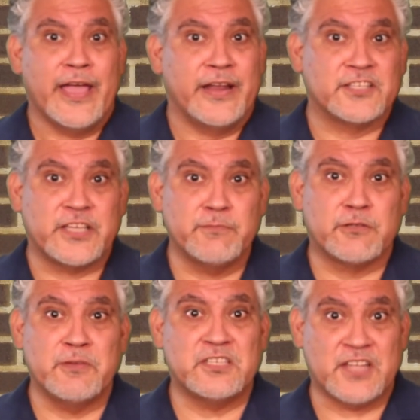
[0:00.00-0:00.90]
and it seems
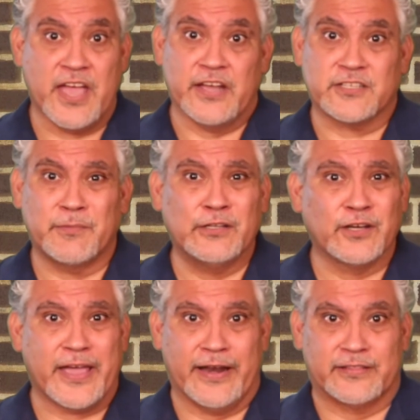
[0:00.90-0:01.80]
to be staged. I mean,
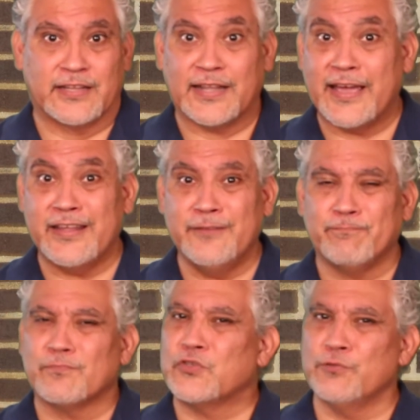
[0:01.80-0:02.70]
look at it. The
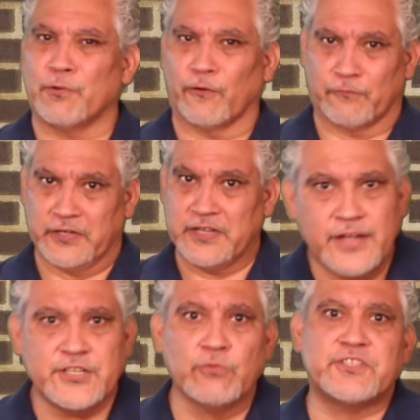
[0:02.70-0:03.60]
lighting, too perfect.
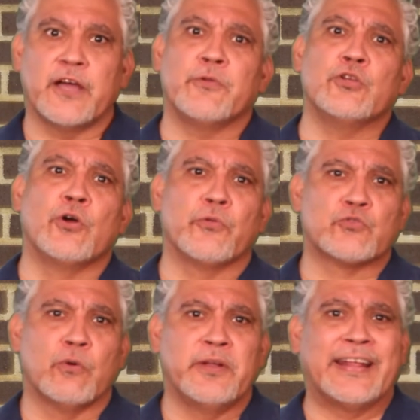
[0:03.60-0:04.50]
And don't tell me you know
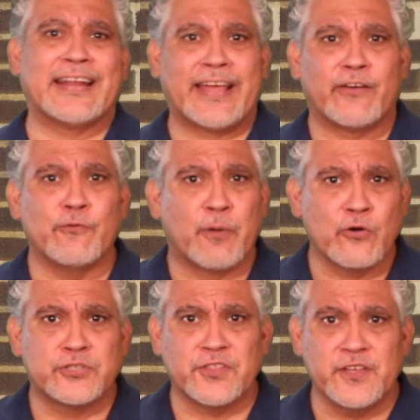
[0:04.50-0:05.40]
this woman in Atlanta who
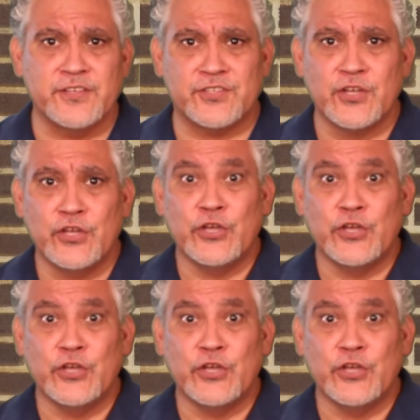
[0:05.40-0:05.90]
posted this.